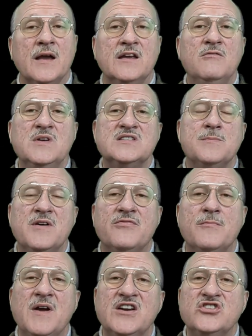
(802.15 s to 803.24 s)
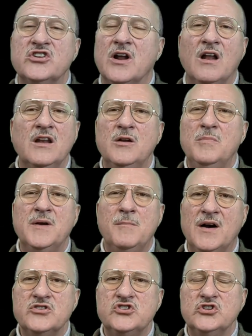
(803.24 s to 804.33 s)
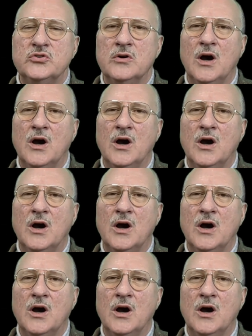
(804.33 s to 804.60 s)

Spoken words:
Give me some information, a little bit about you.